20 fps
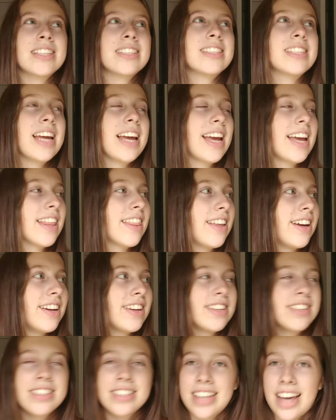staying
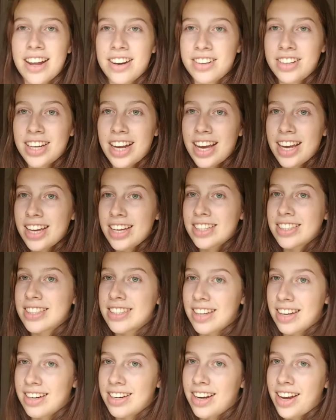there Saturday
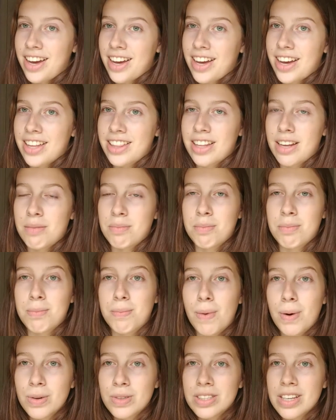and Sunday, and then
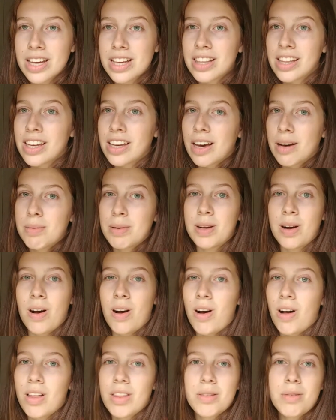most likely coming
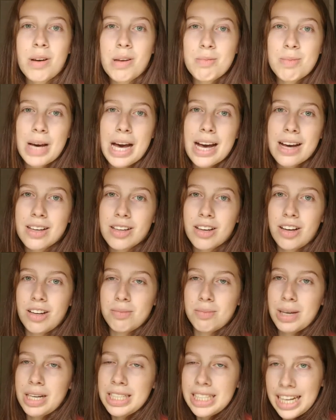all the way back
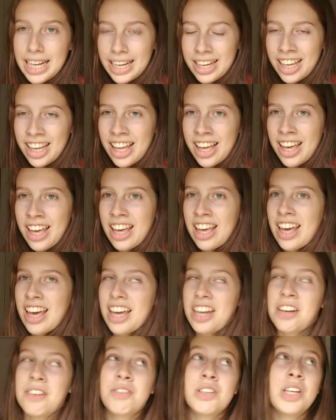on Monday.
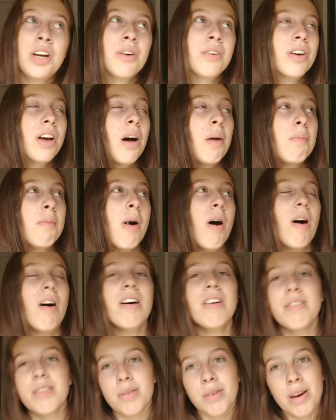And if we don't come
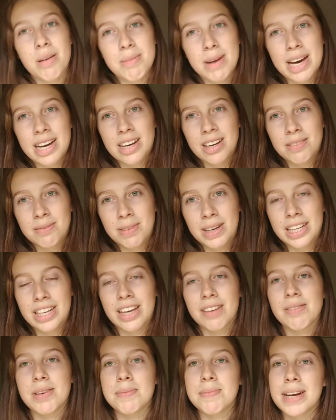all the way back on
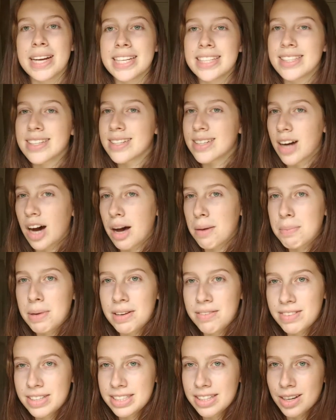Monday, we might
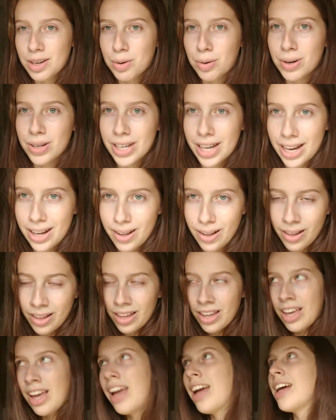stop and visit
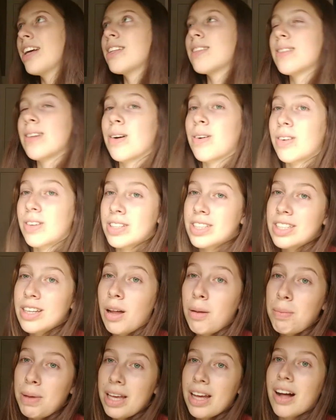Cornell. So it'll
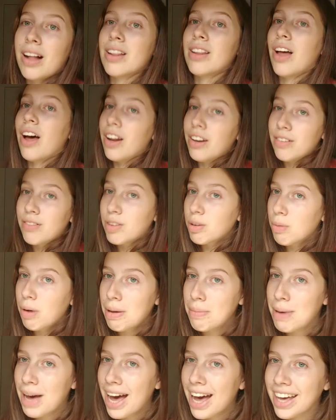still be a lot of the
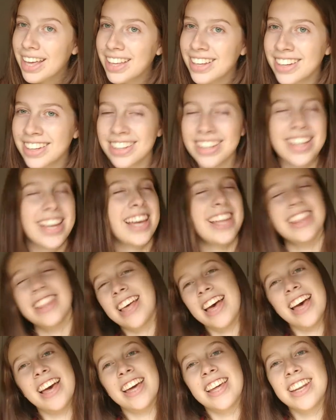way back
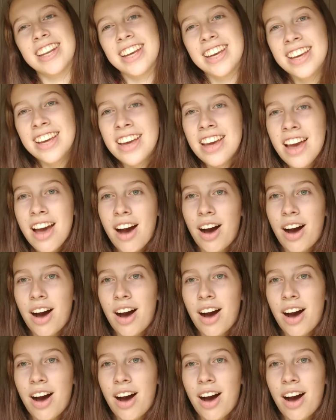and then